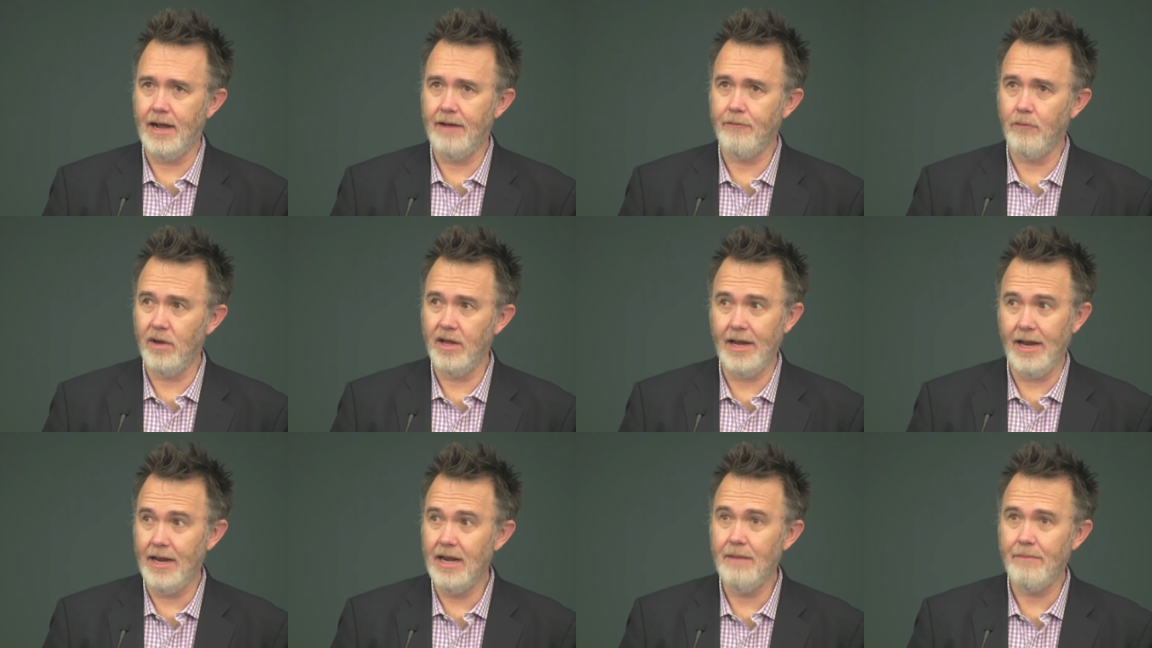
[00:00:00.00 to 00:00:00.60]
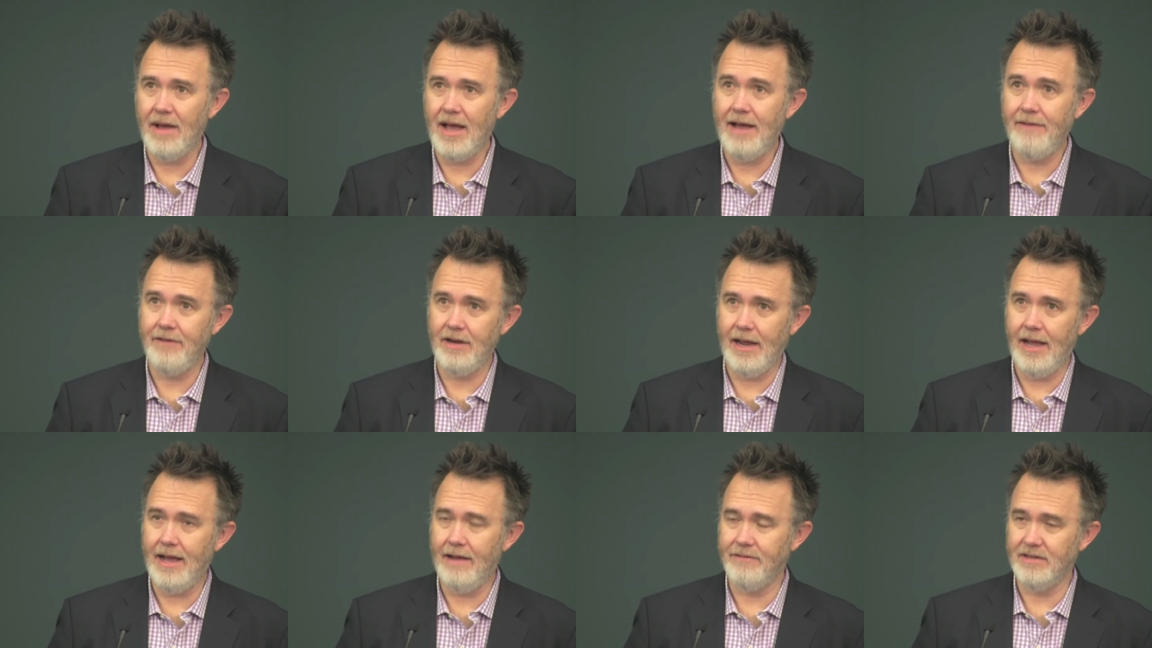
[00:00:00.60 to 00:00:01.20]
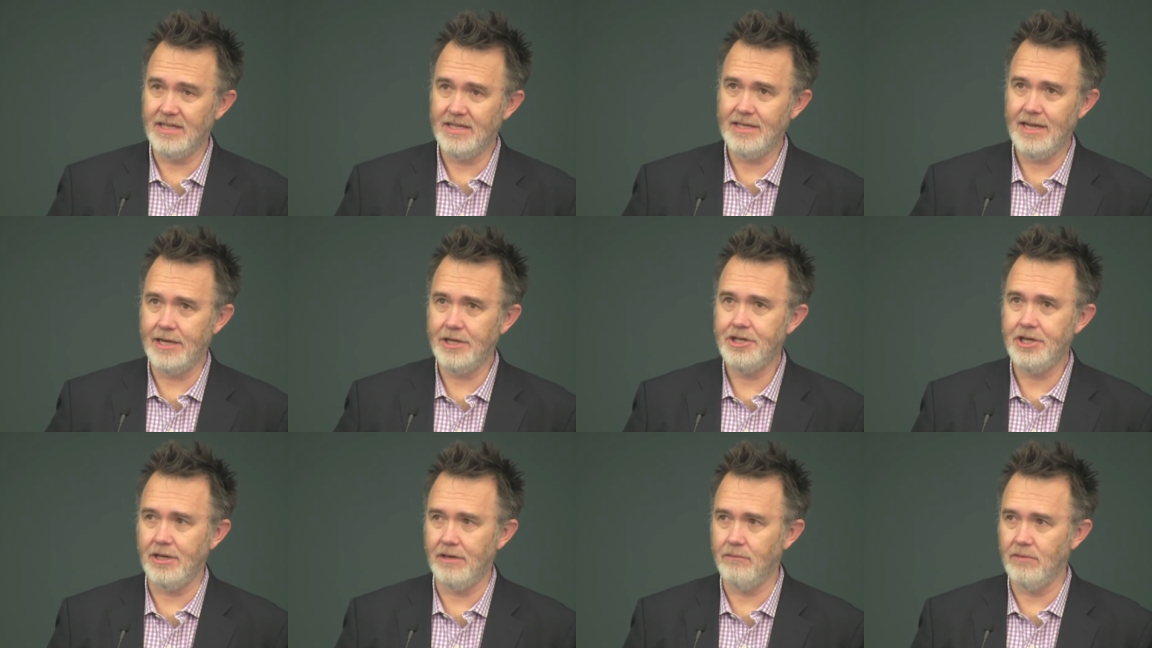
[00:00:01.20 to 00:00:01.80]
we're going to end up having to have a
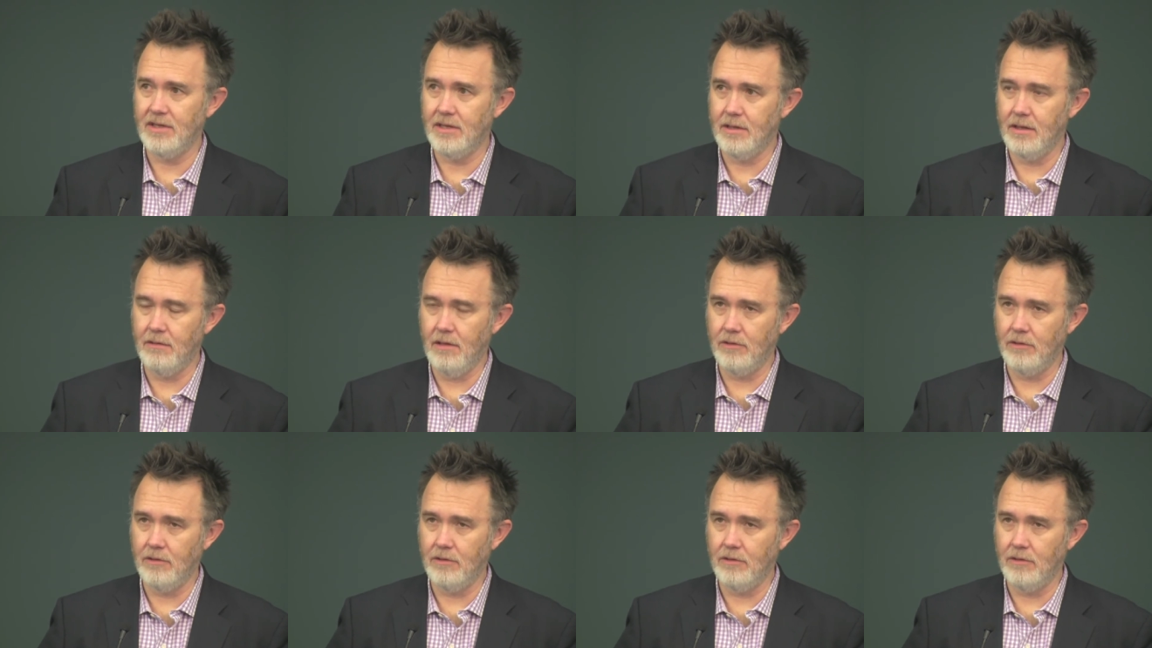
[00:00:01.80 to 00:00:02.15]
session with